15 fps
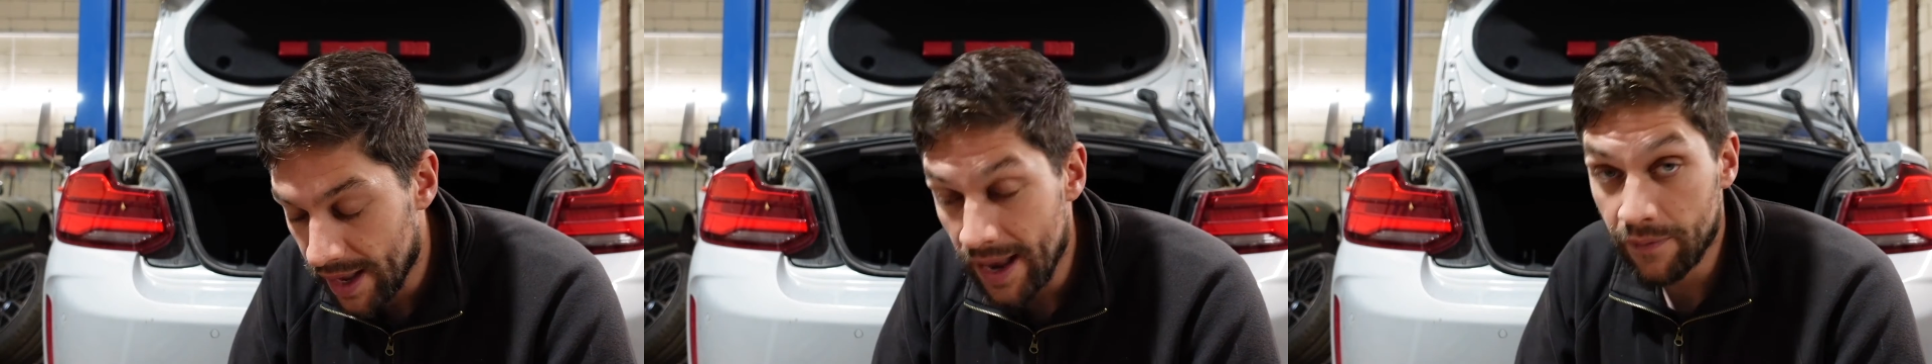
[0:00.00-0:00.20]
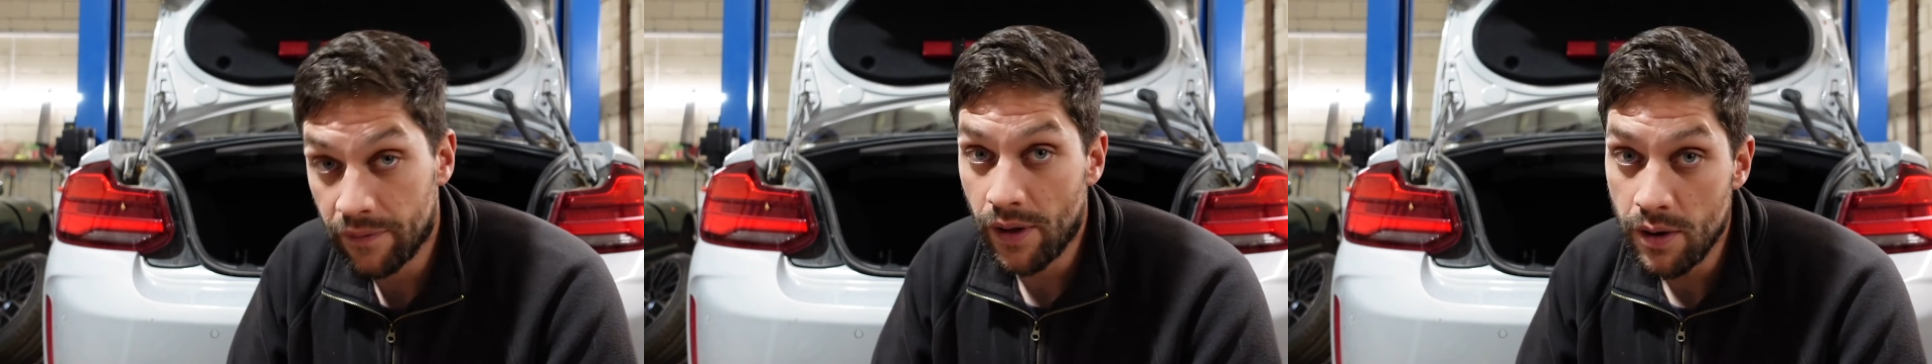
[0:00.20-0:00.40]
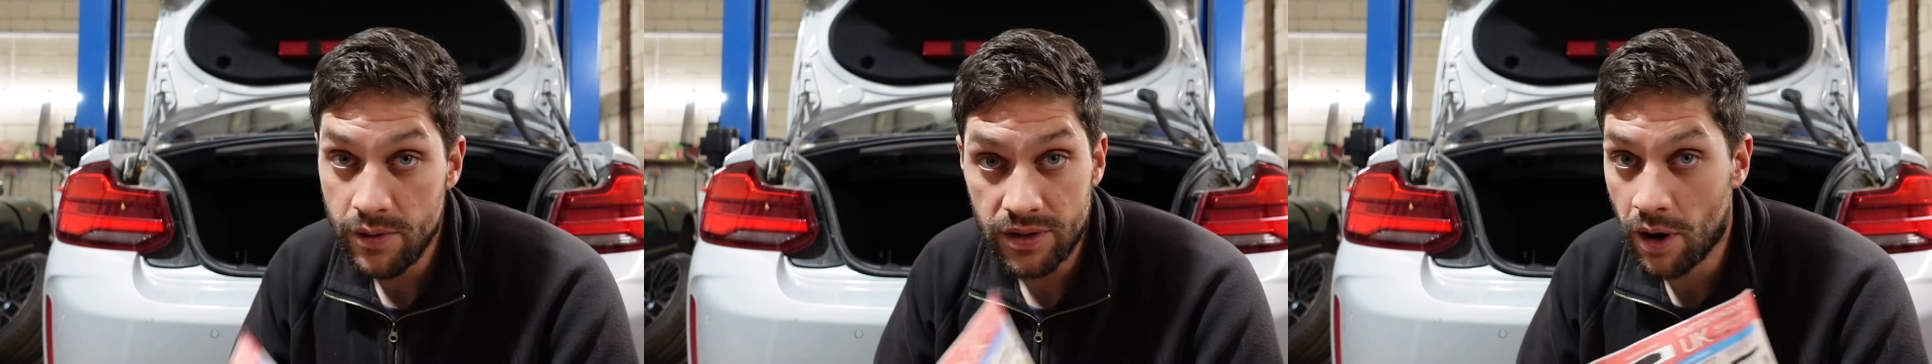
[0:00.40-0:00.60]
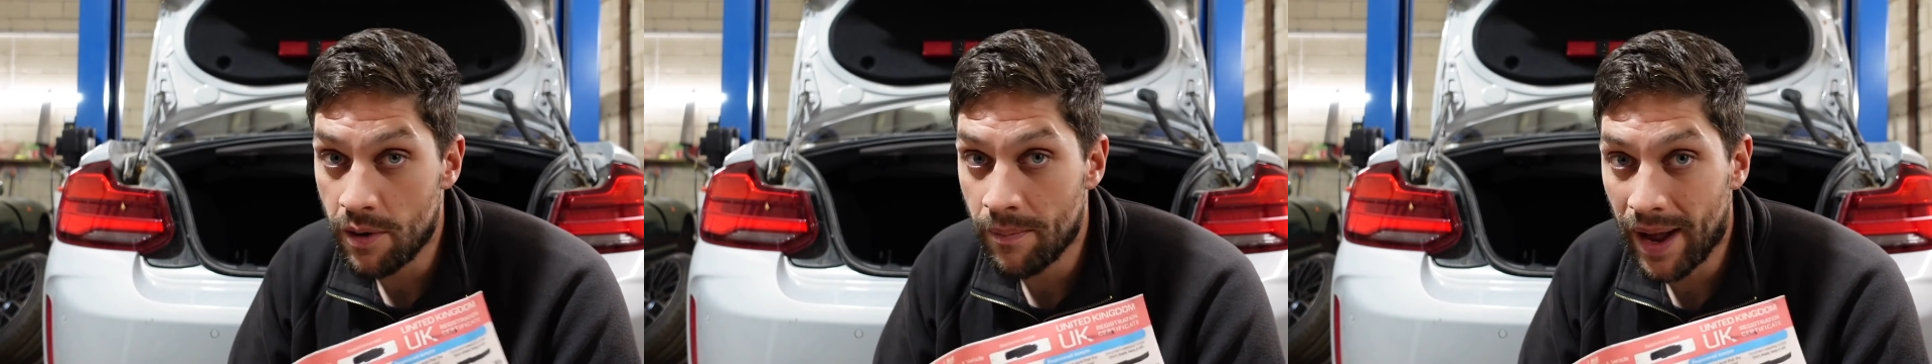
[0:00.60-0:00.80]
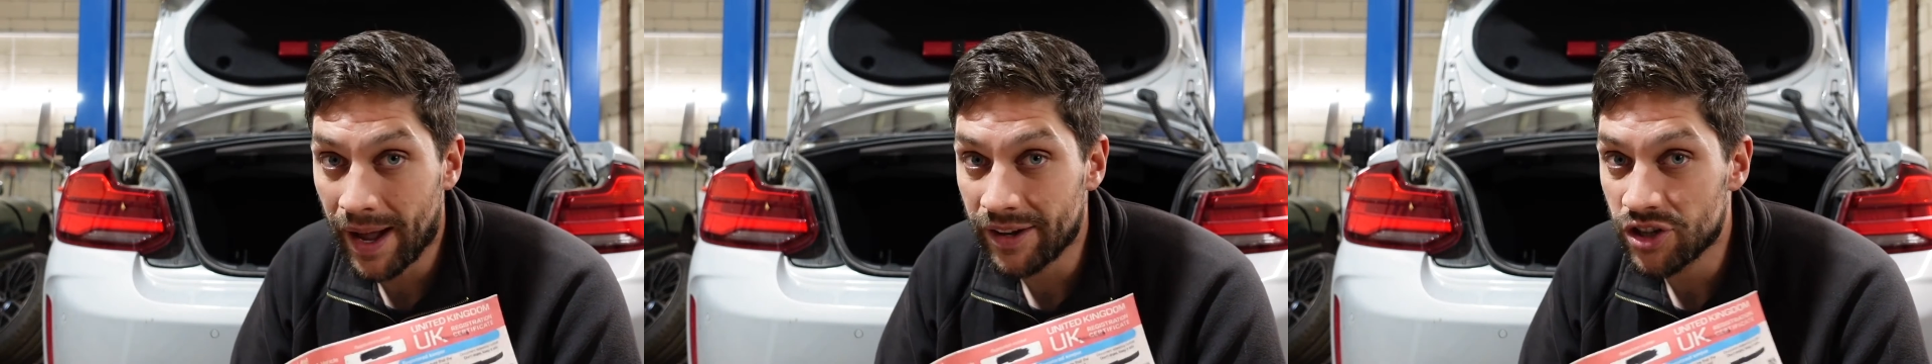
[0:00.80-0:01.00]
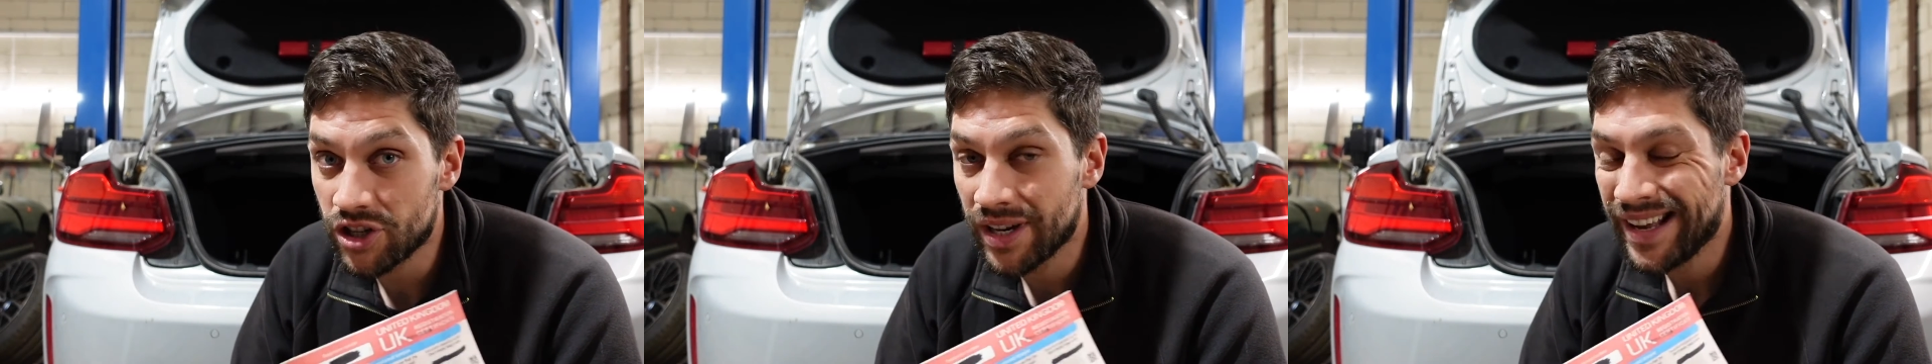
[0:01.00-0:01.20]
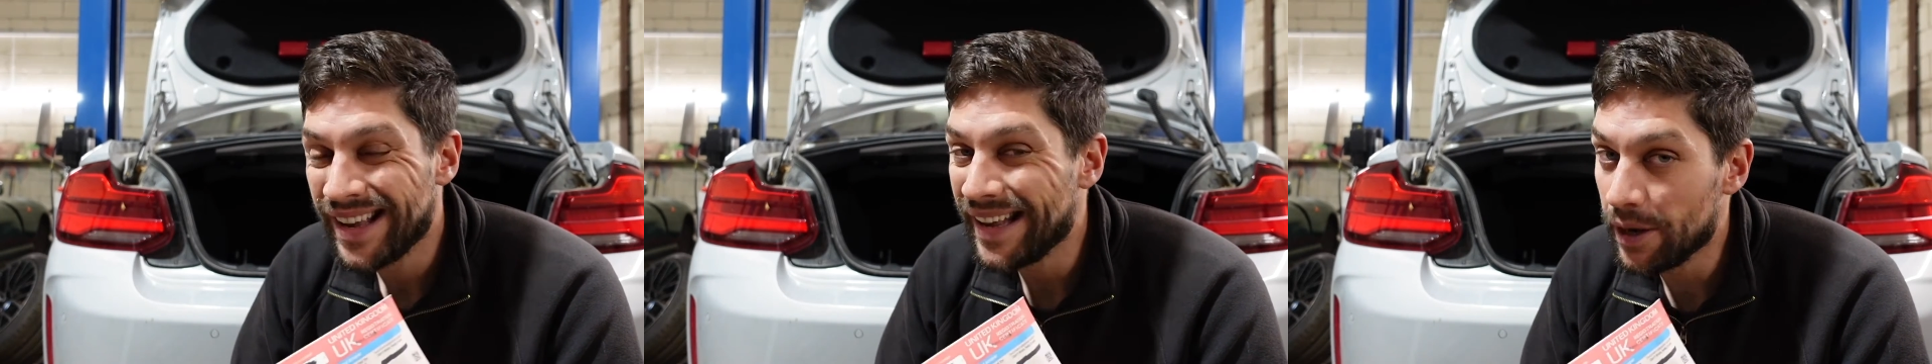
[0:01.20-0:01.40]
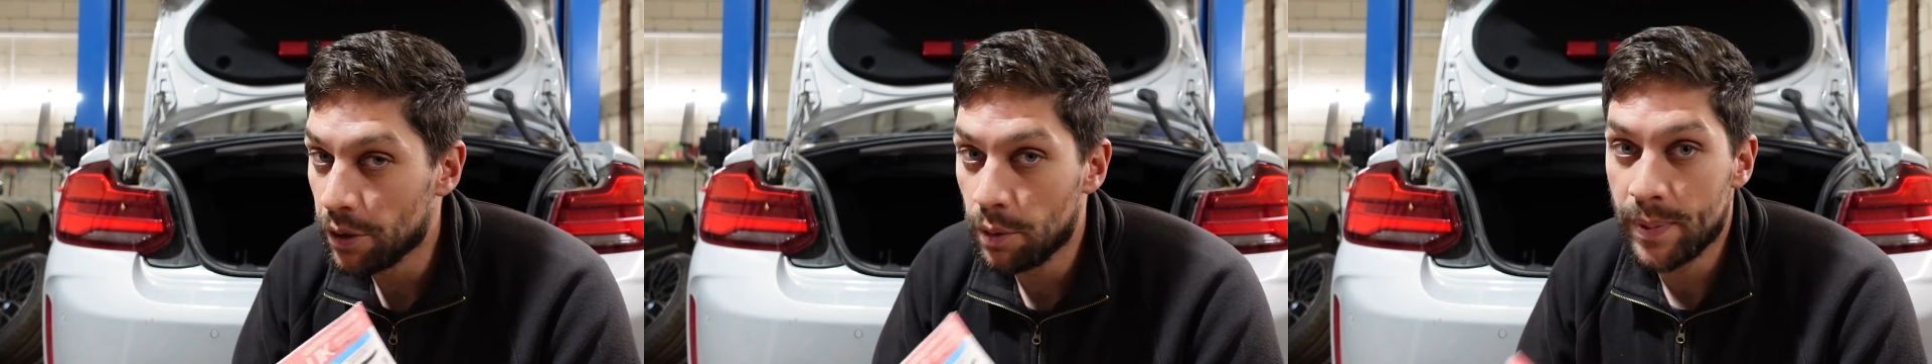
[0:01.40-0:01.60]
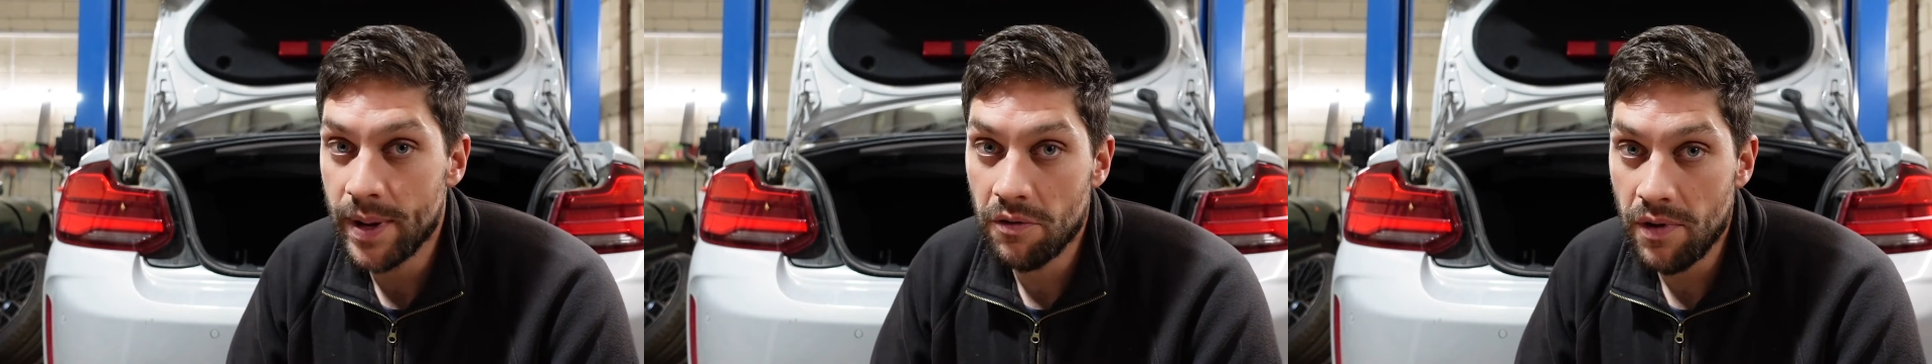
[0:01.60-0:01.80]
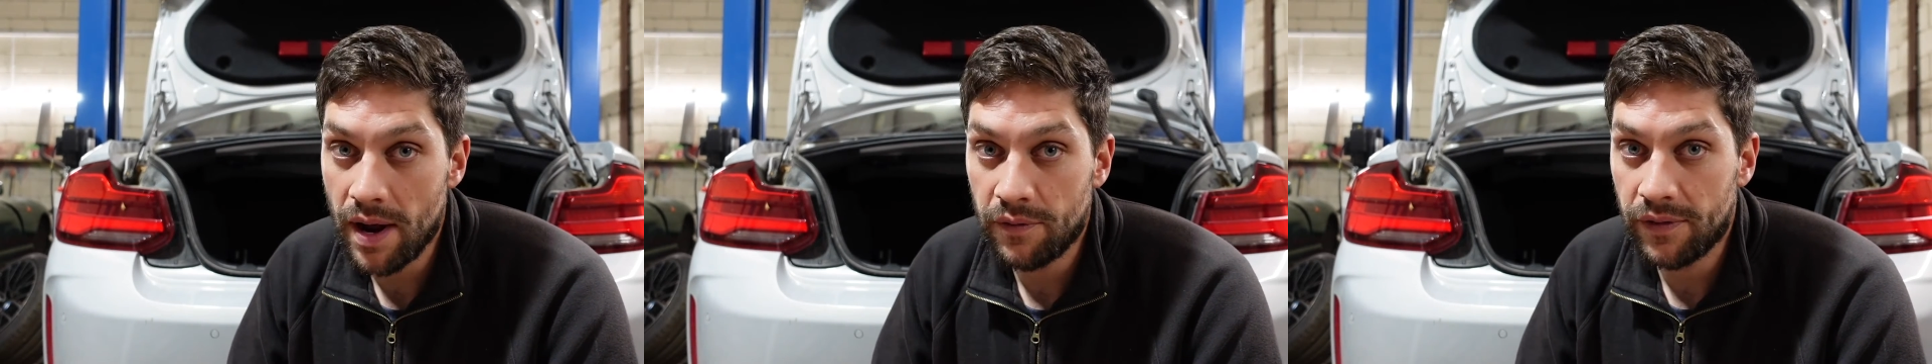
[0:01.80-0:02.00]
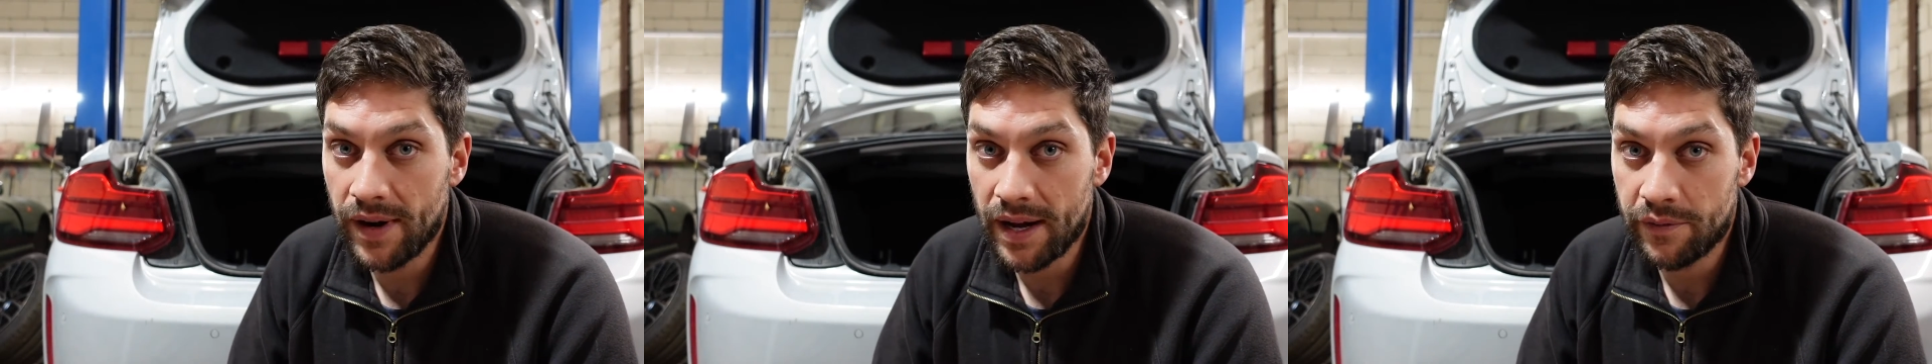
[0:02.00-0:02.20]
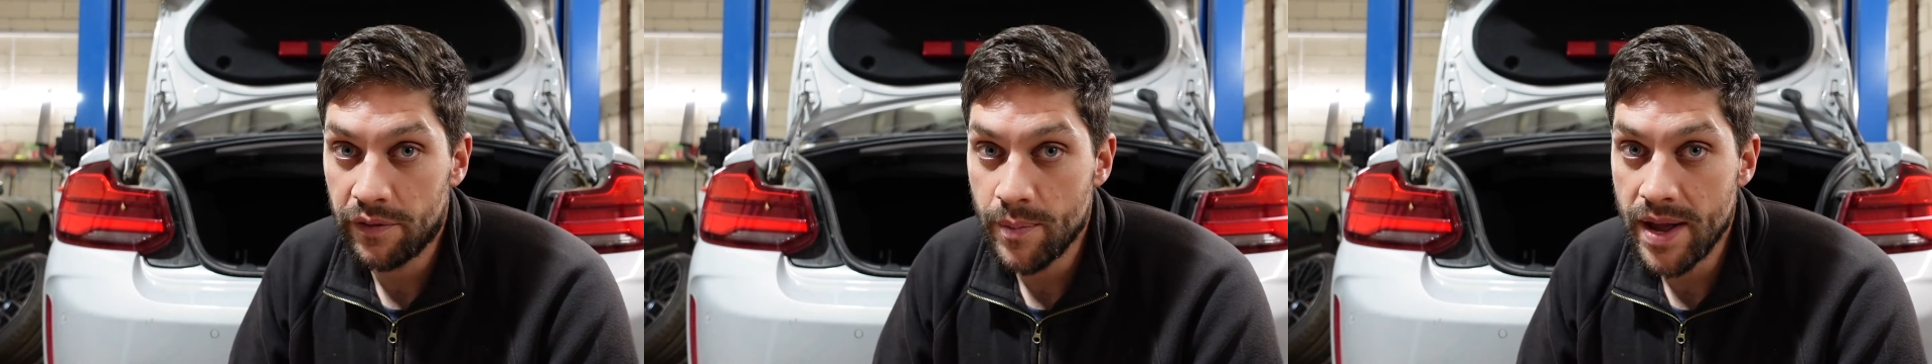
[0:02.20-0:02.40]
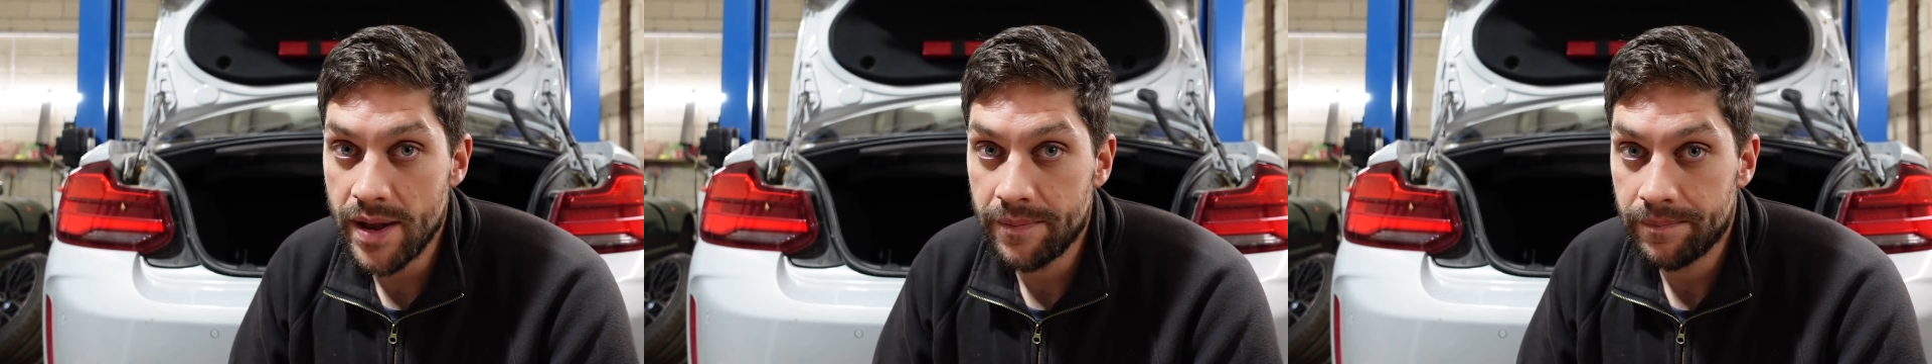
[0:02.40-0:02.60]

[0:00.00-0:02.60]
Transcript: If those don't match, it would be a red flag for me.